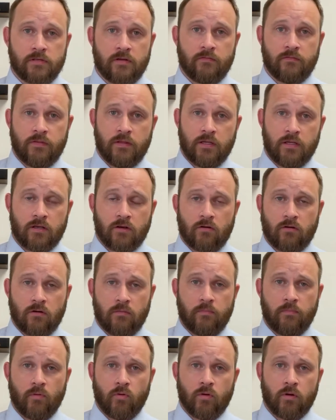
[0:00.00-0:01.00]
of the
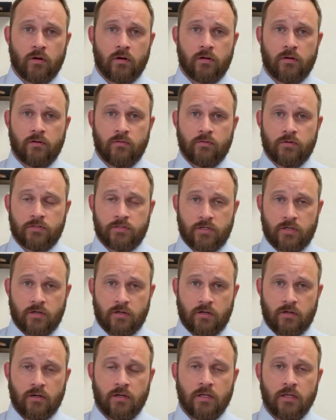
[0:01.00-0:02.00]
current board, which
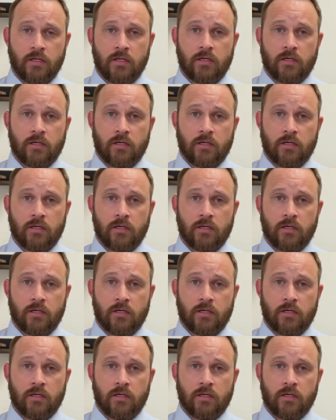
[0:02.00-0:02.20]
are